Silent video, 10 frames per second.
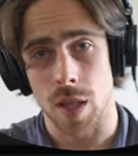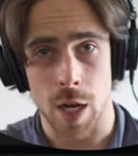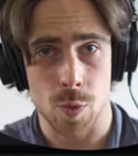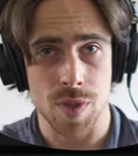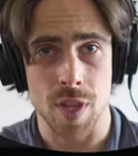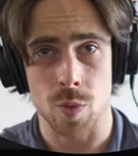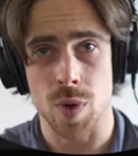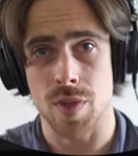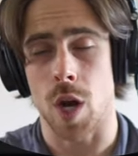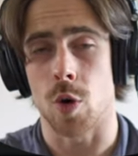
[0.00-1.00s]
like we did
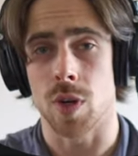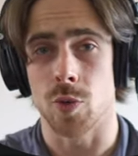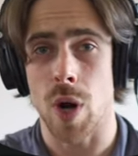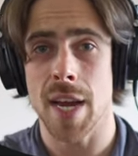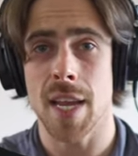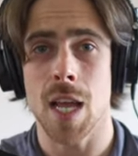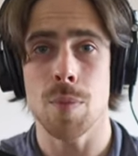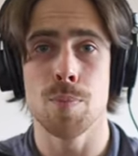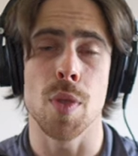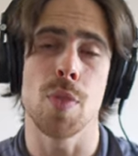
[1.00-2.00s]
with our right
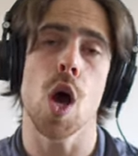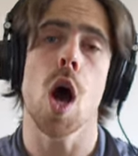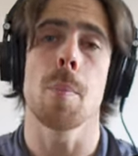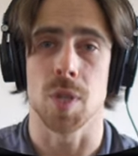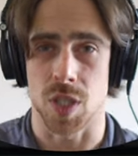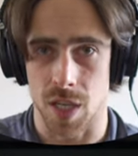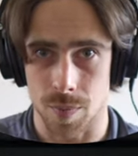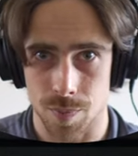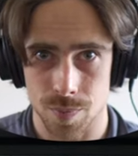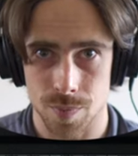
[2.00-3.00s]
hand, but the opposite,
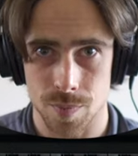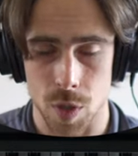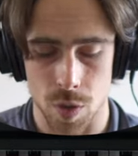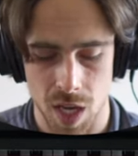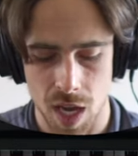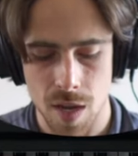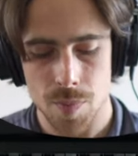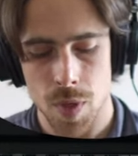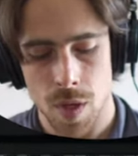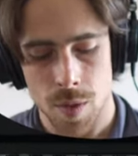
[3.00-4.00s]
okay?